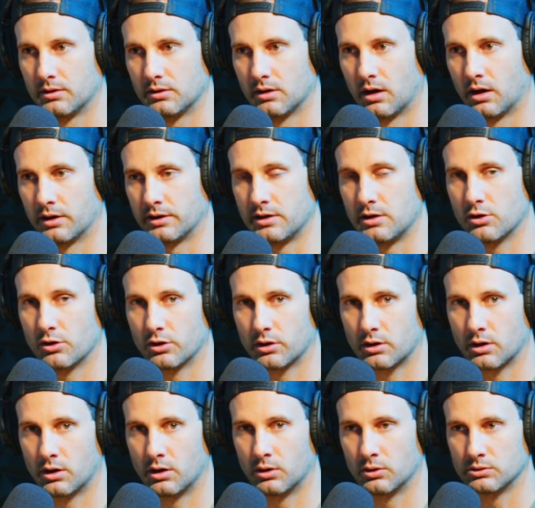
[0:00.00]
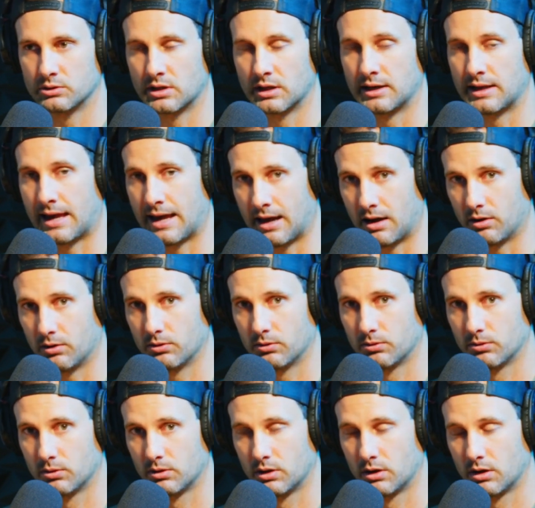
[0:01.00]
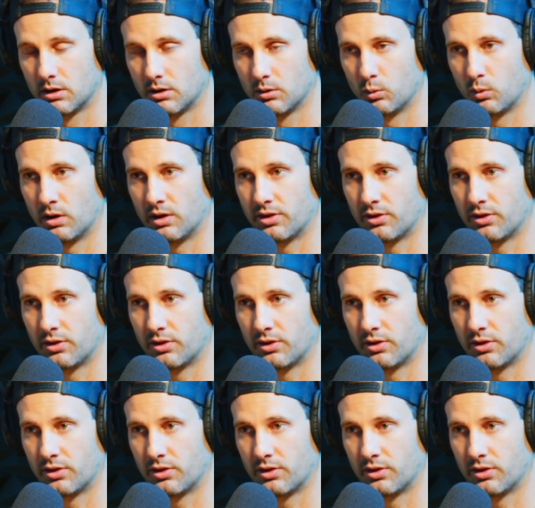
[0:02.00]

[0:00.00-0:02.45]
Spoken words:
a year ago to now with